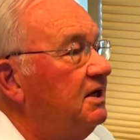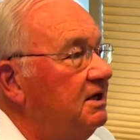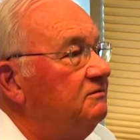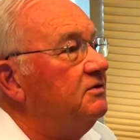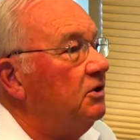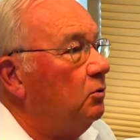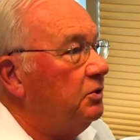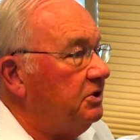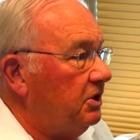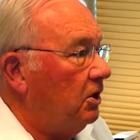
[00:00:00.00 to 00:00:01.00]
even though
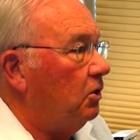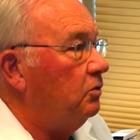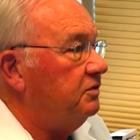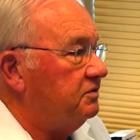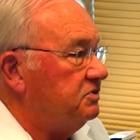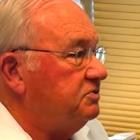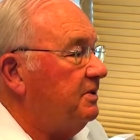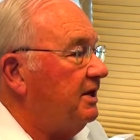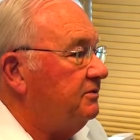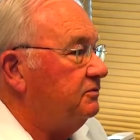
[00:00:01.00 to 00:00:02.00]
we know that the
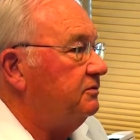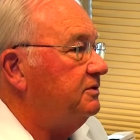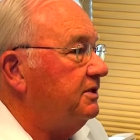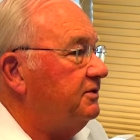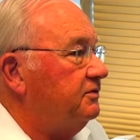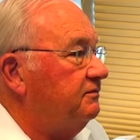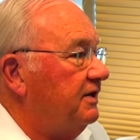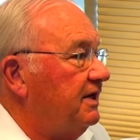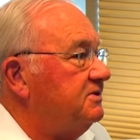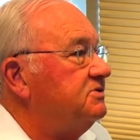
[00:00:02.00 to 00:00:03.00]
spider and reticular
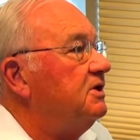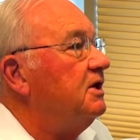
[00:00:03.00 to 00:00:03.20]
veins